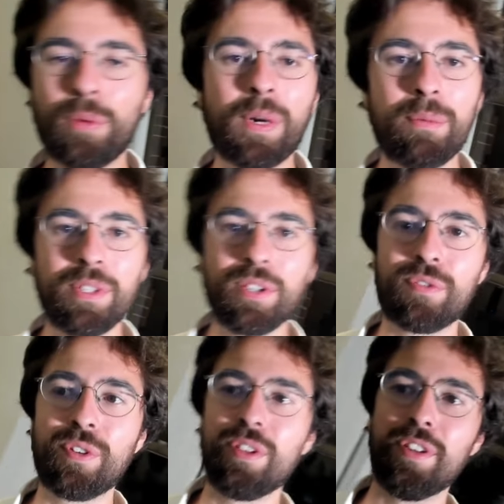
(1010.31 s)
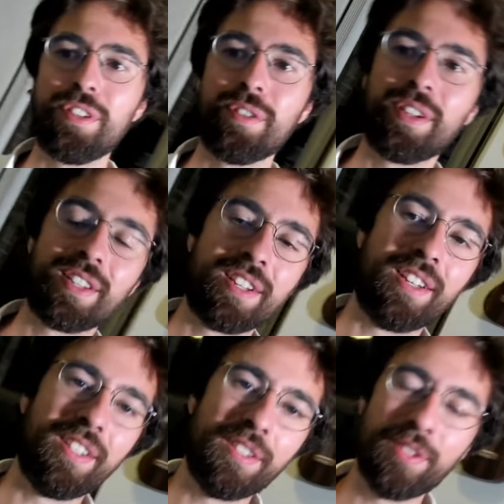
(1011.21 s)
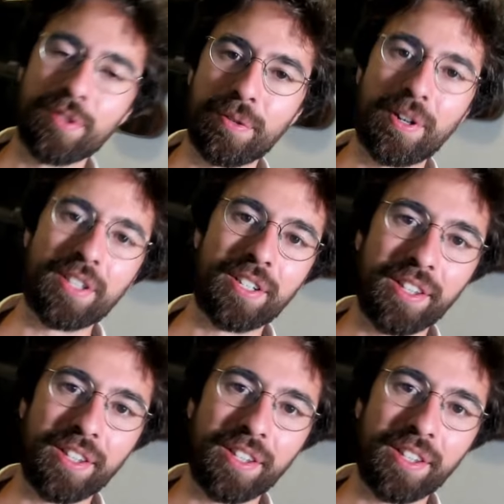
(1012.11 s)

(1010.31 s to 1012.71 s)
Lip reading: probably go further into it because I did enjoy watching